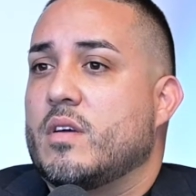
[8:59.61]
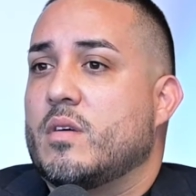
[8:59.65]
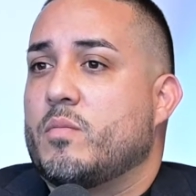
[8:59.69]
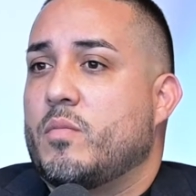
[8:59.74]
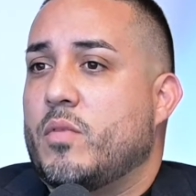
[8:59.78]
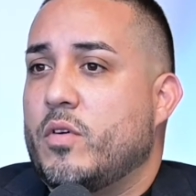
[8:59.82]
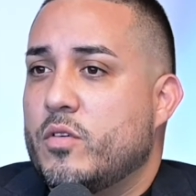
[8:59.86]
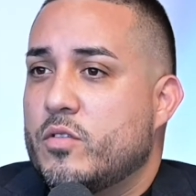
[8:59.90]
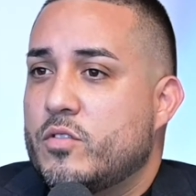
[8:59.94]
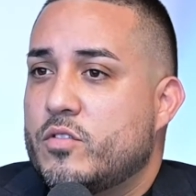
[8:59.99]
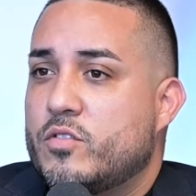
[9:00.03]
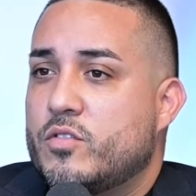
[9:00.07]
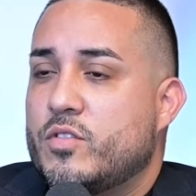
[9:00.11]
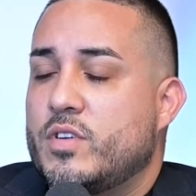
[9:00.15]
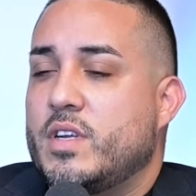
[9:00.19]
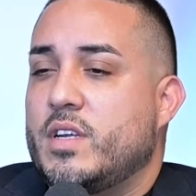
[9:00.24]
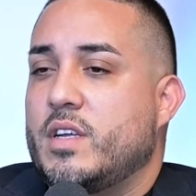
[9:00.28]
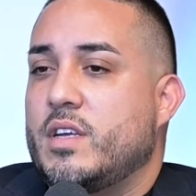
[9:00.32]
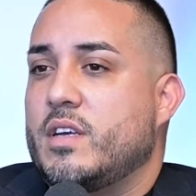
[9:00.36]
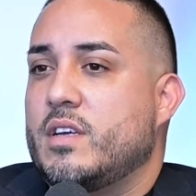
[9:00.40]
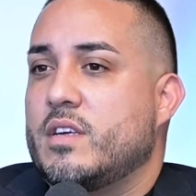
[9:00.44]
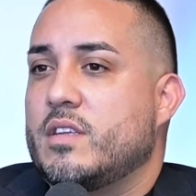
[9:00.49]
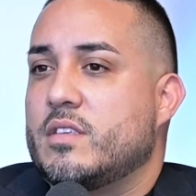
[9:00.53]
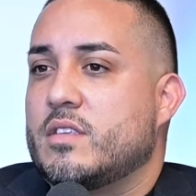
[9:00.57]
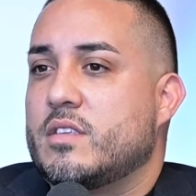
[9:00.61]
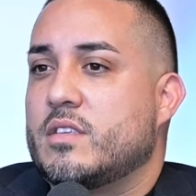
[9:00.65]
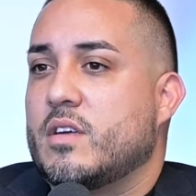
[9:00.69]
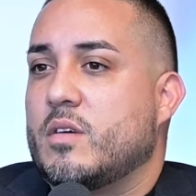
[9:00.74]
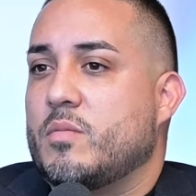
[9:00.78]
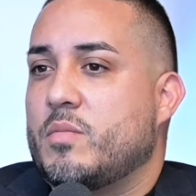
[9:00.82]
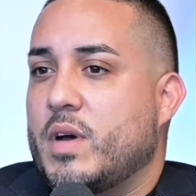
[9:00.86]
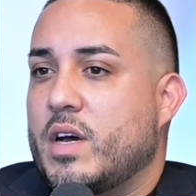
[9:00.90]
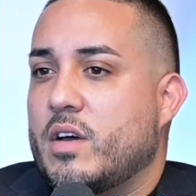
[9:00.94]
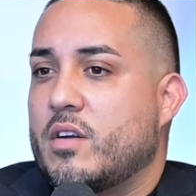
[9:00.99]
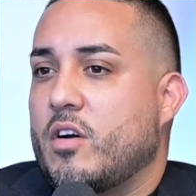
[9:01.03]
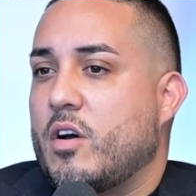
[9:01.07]
Poetry is
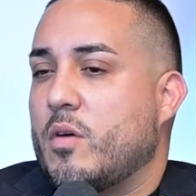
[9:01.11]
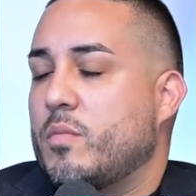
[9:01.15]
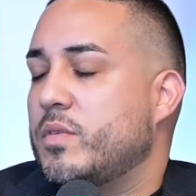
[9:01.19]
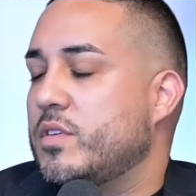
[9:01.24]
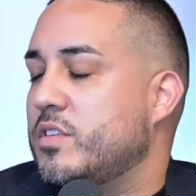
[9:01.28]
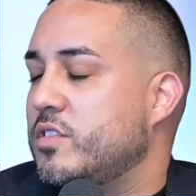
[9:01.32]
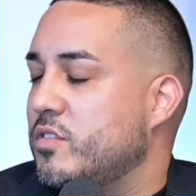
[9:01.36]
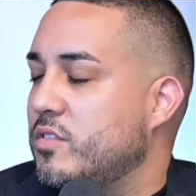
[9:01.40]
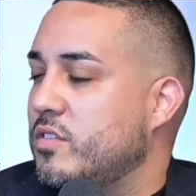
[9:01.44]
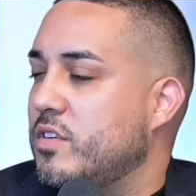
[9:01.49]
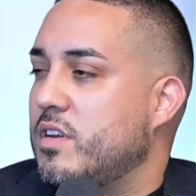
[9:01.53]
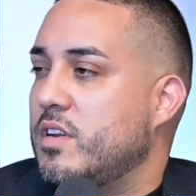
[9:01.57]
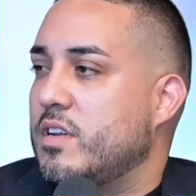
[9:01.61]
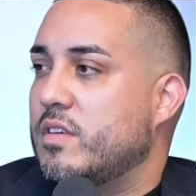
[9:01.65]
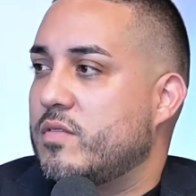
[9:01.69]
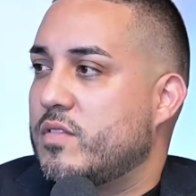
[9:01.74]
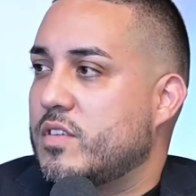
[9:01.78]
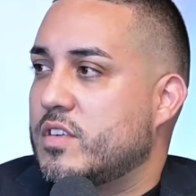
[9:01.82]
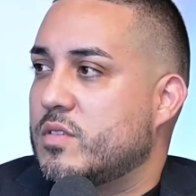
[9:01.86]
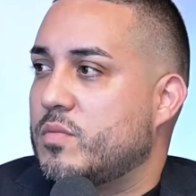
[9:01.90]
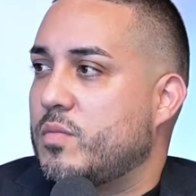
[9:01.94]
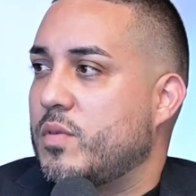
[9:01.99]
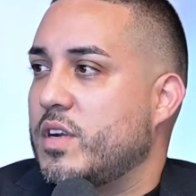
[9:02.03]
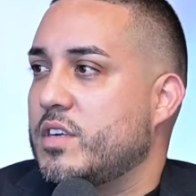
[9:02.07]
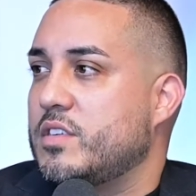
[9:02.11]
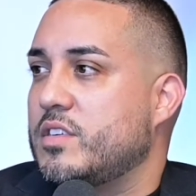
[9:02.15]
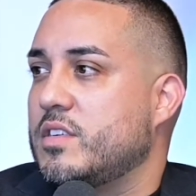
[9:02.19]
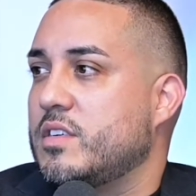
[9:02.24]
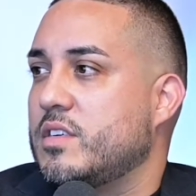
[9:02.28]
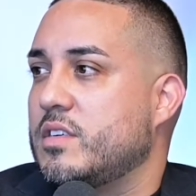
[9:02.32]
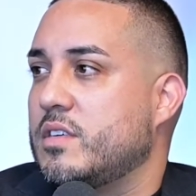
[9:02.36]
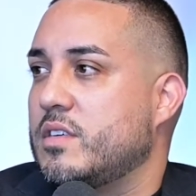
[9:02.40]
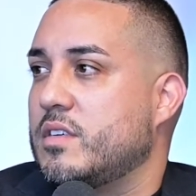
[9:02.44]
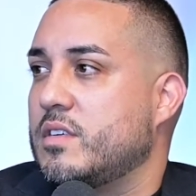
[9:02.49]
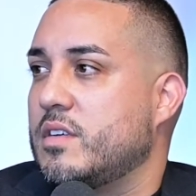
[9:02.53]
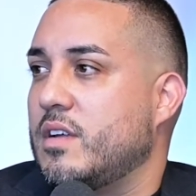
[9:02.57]
about opportunity of
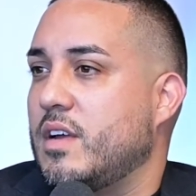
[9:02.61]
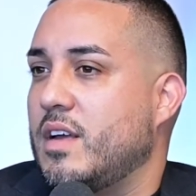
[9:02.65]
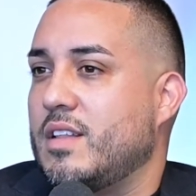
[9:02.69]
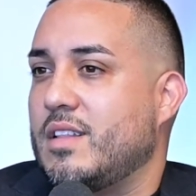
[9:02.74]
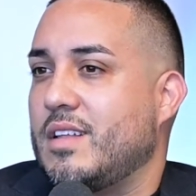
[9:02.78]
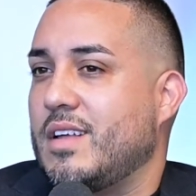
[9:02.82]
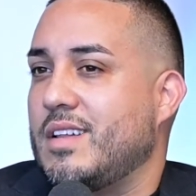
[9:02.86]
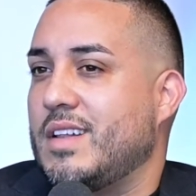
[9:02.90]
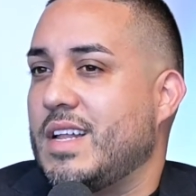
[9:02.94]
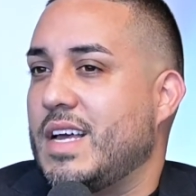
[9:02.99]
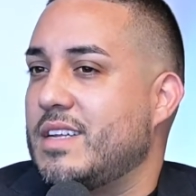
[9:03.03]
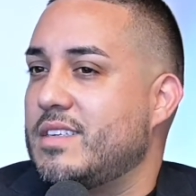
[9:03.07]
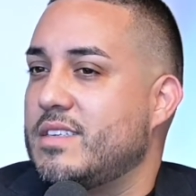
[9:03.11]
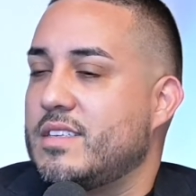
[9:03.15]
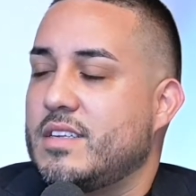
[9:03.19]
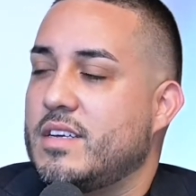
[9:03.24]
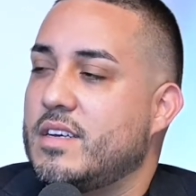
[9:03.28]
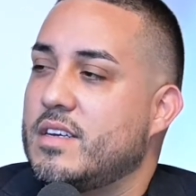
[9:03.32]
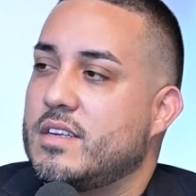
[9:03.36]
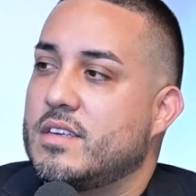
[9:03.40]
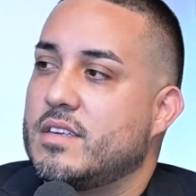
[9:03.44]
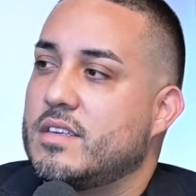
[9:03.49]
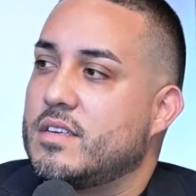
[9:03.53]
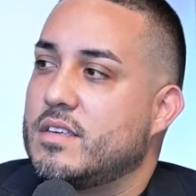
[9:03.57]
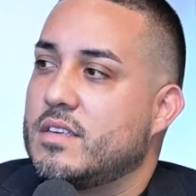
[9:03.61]
expression, and that's it.